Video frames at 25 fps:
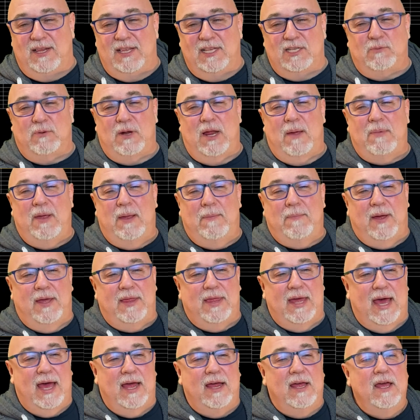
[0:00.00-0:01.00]
This is what I mean by
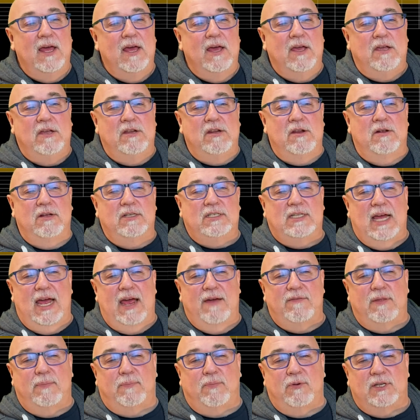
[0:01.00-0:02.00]
that. You notice I
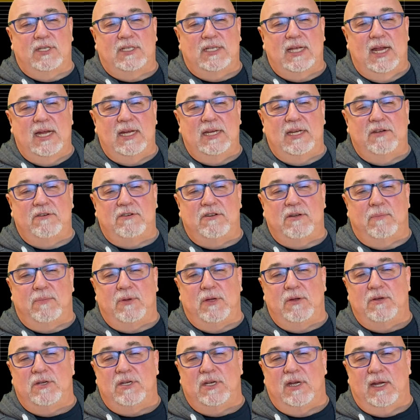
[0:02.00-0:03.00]
have the percent
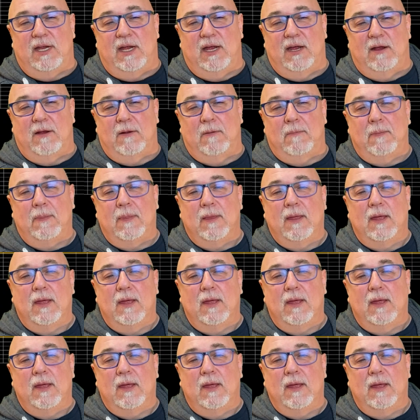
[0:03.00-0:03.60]
distribution here.